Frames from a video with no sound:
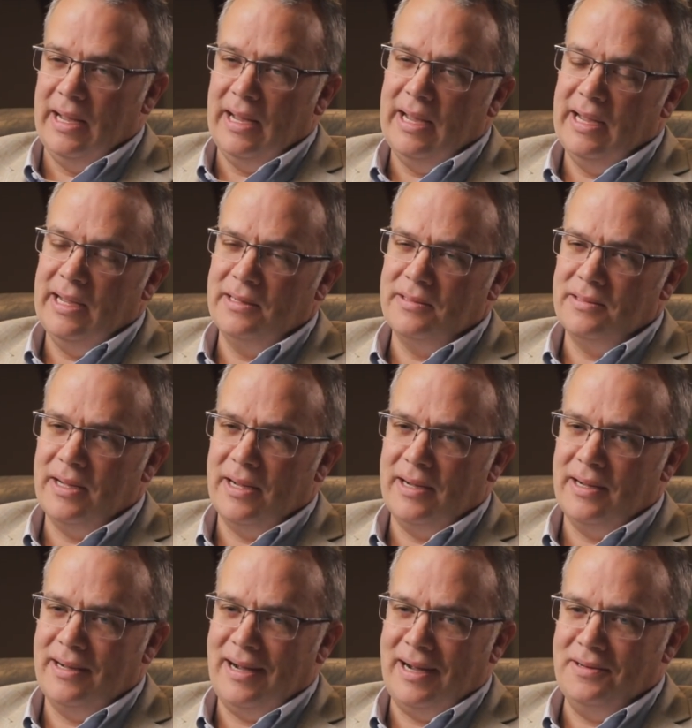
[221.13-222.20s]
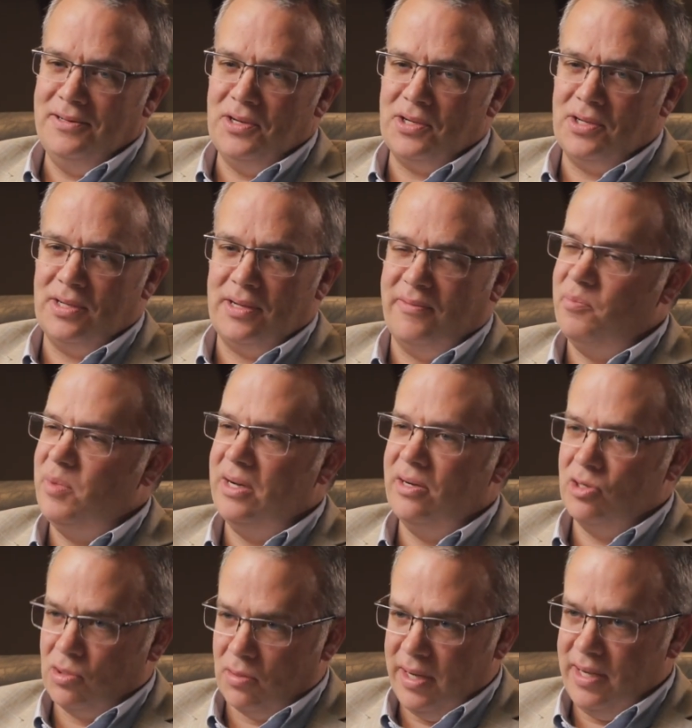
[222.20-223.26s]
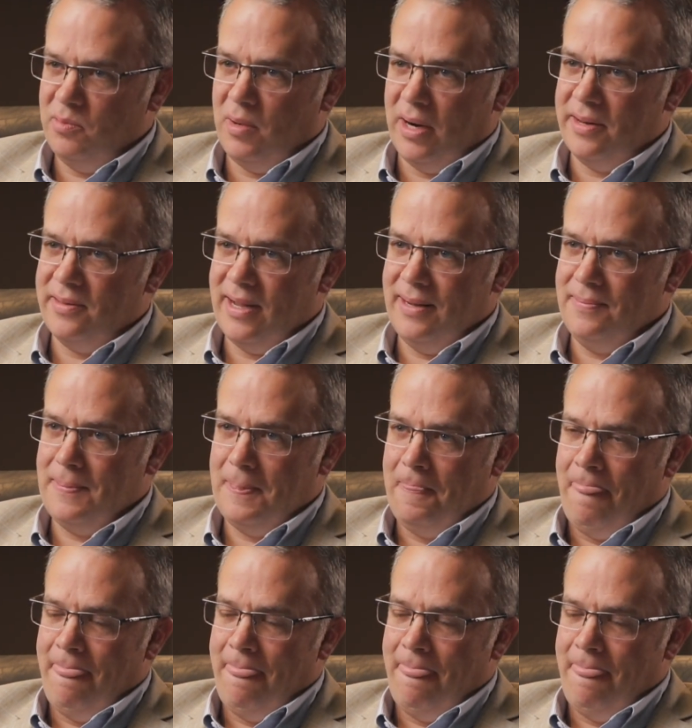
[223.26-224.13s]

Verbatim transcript: And uh, I just have been intrigued by that.